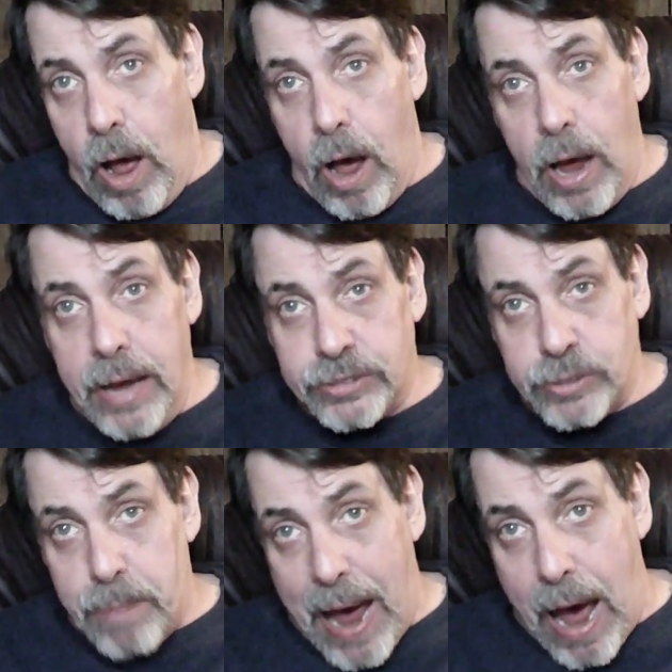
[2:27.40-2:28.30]
It's
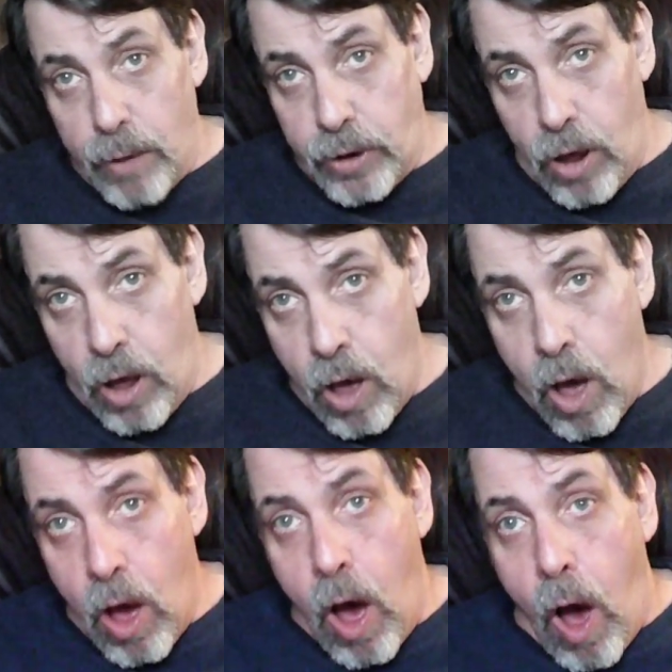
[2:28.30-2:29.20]
about
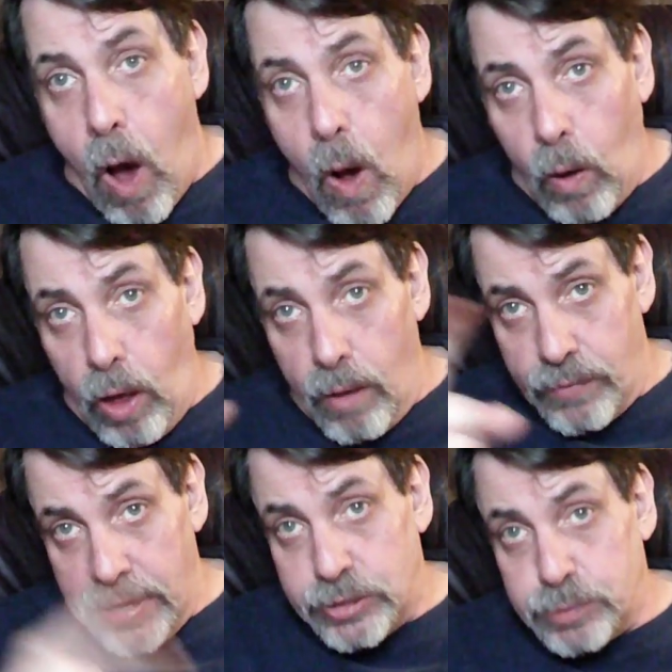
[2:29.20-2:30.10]
all of
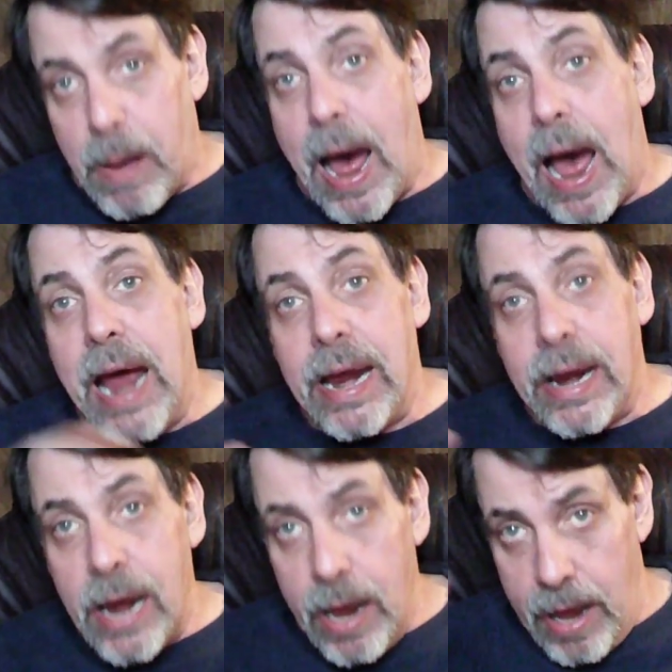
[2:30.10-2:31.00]
the
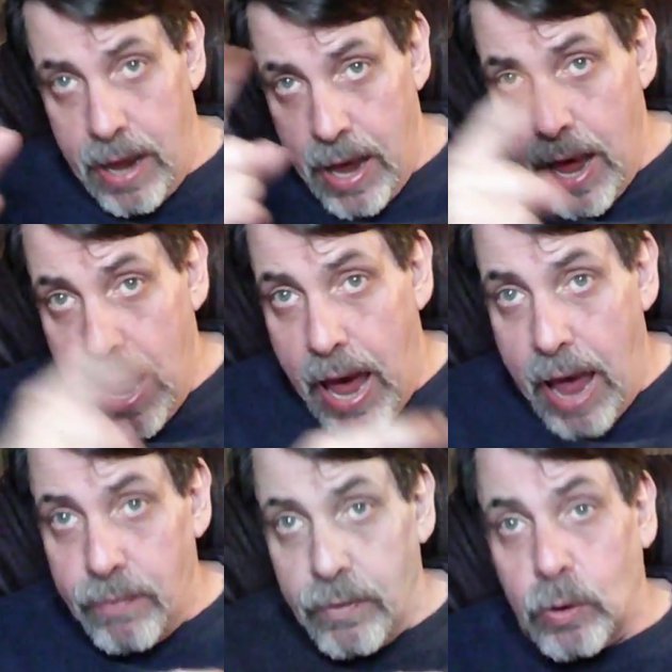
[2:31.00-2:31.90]
spying
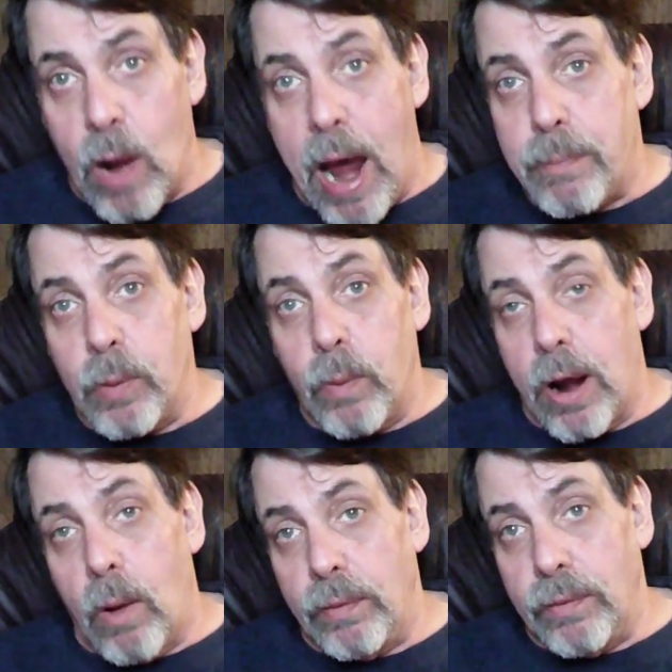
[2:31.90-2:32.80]
and the crap that went
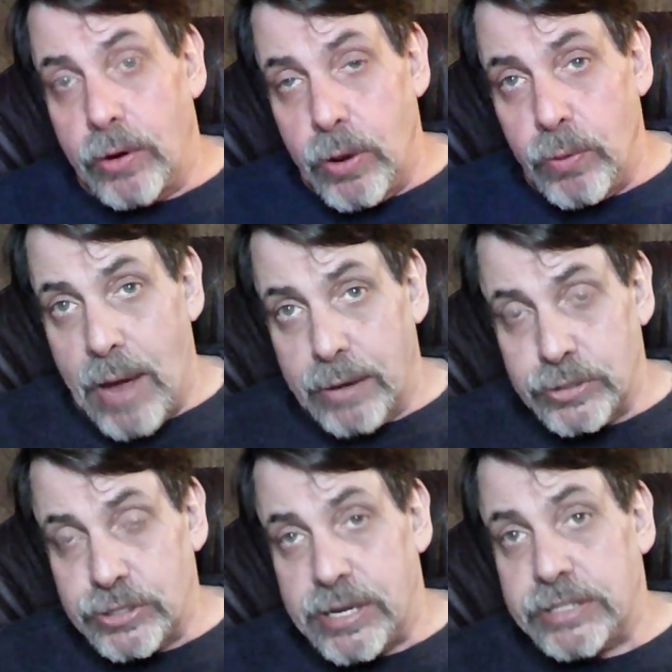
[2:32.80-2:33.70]
on in the
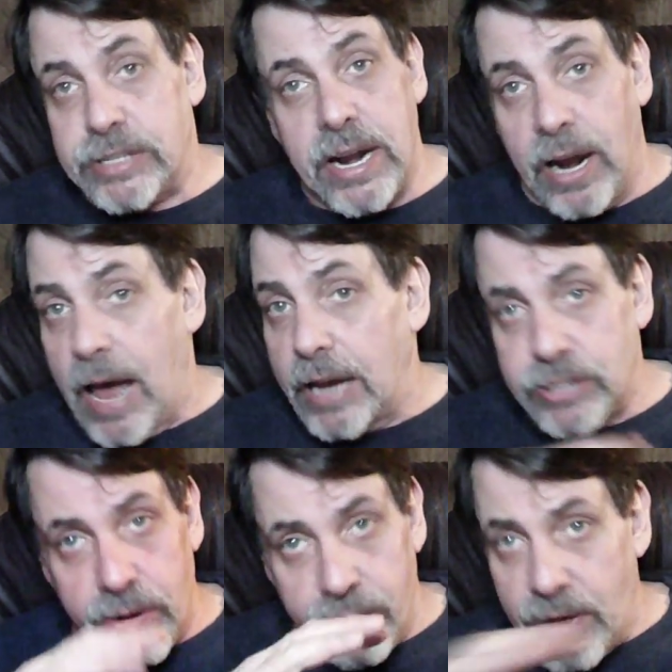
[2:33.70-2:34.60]
2016
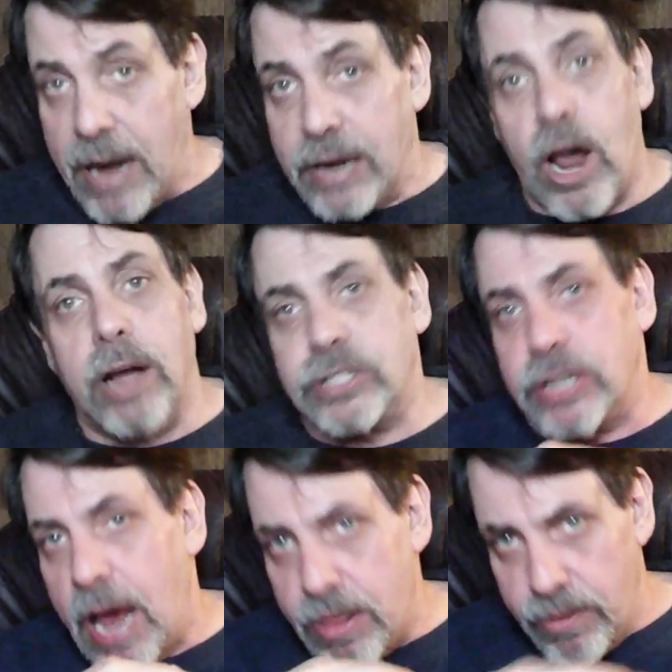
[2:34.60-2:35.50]
election, the fake
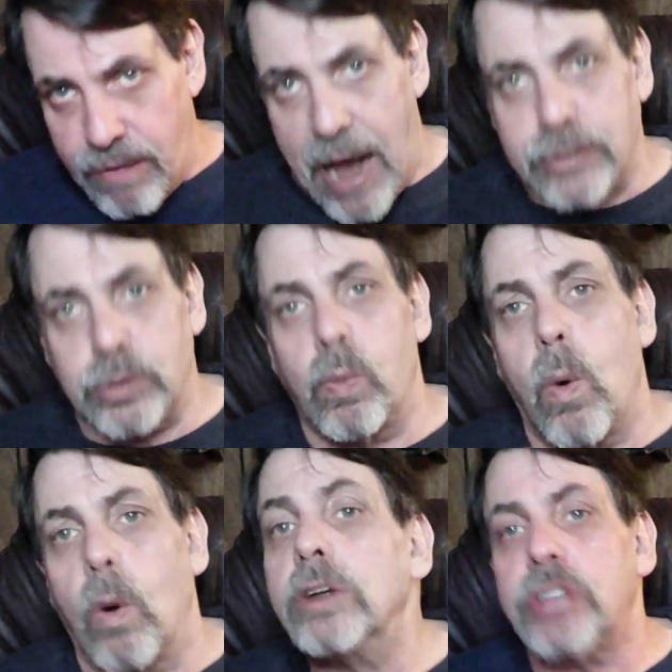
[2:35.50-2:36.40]
dossier, the FISA
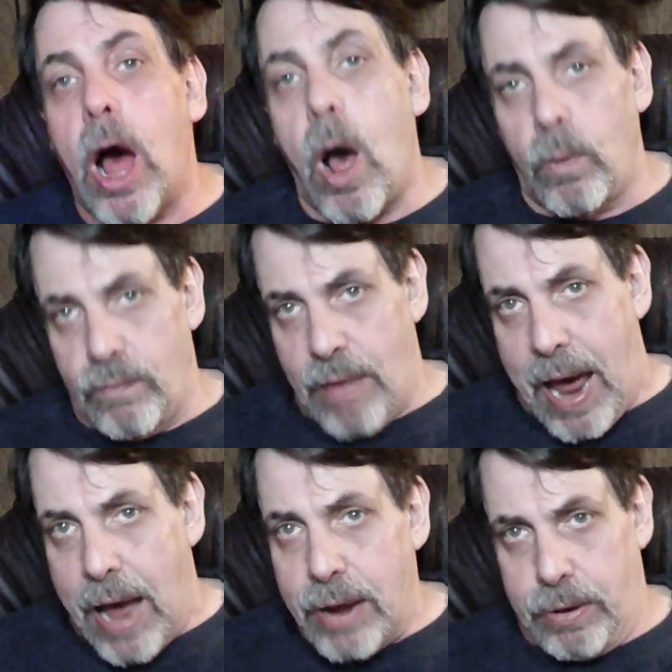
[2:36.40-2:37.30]
warrants, all of that.